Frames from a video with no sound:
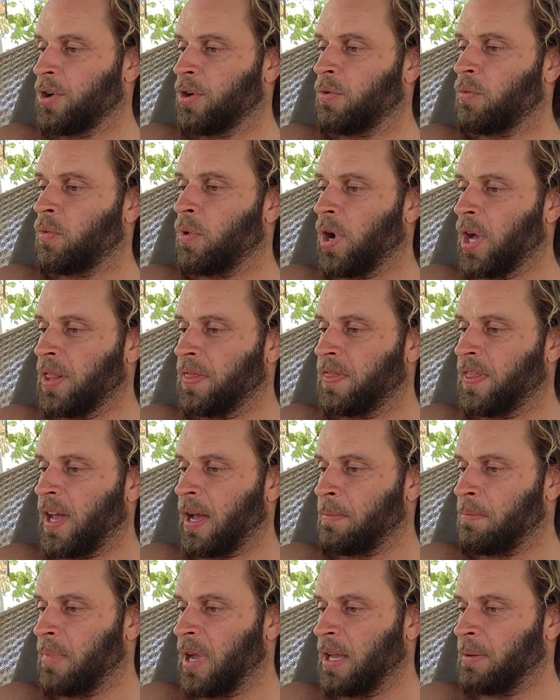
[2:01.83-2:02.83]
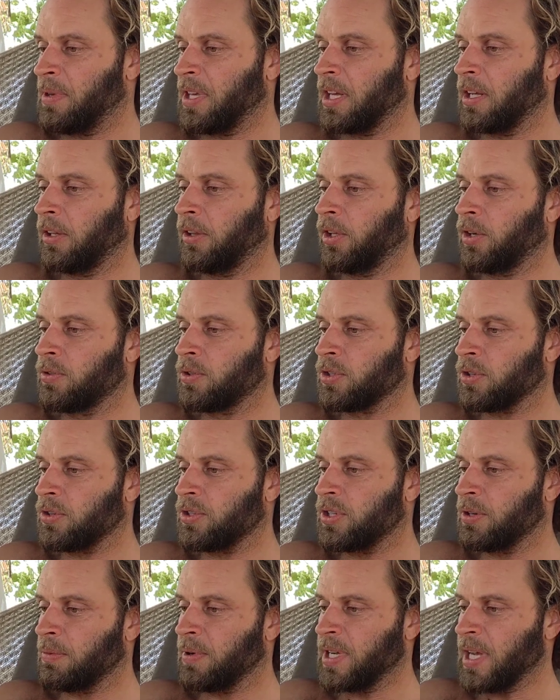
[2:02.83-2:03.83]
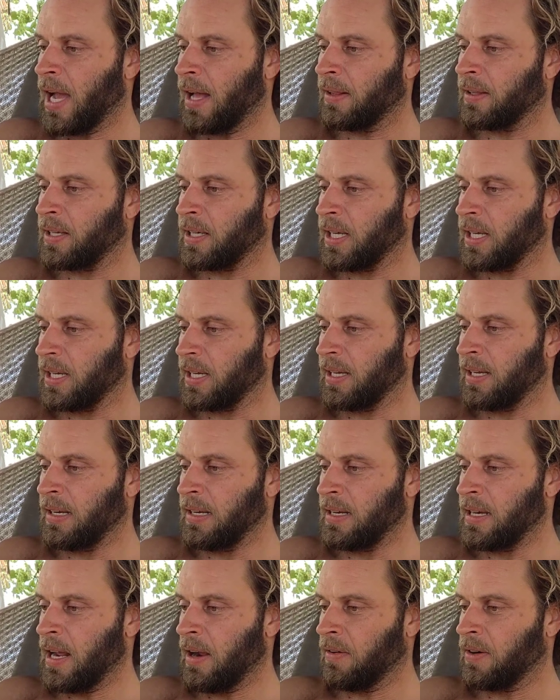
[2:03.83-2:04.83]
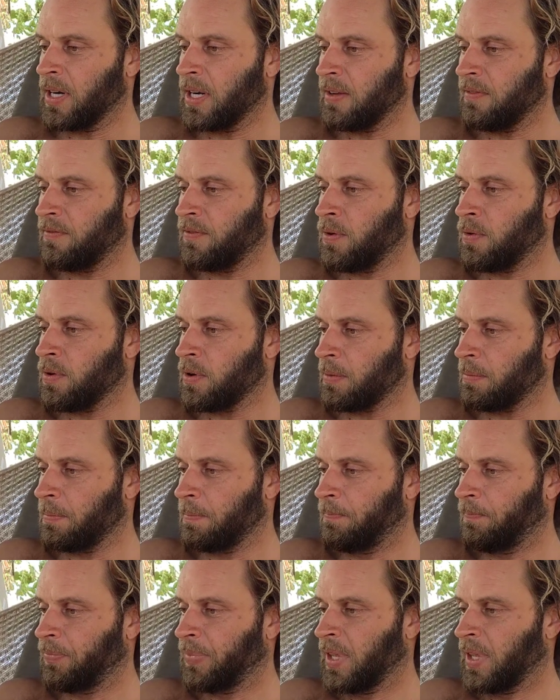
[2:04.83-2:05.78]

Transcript: one that may be closer to reality in narrative form.